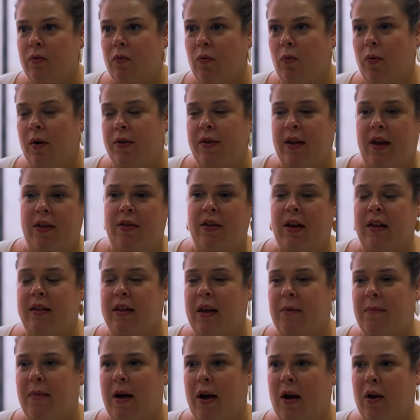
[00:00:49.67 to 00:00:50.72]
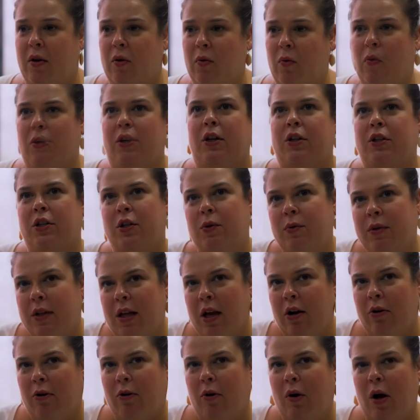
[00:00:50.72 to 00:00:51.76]
what they think they might want to do when
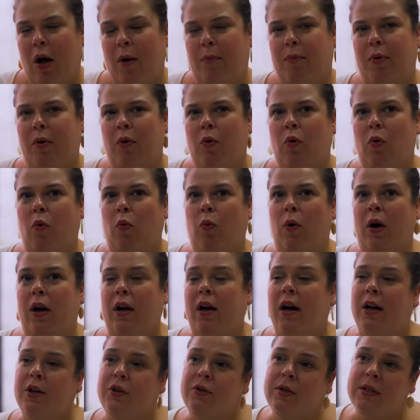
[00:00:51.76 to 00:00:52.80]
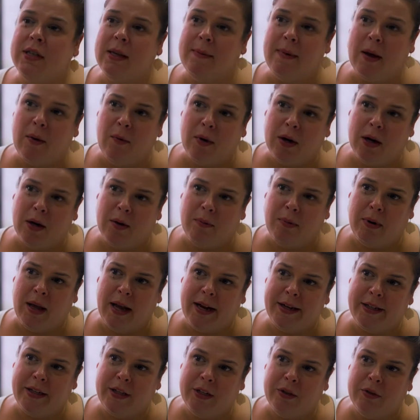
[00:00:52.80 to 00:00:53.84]
they grow up, what countries they may want to
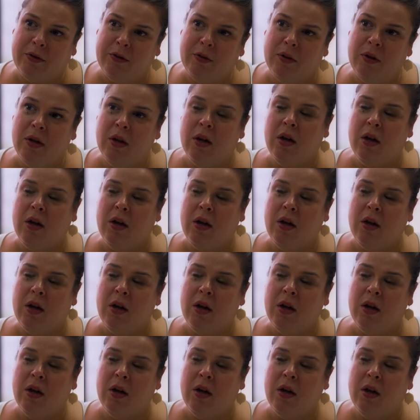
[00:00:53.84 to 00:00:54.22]
apply to,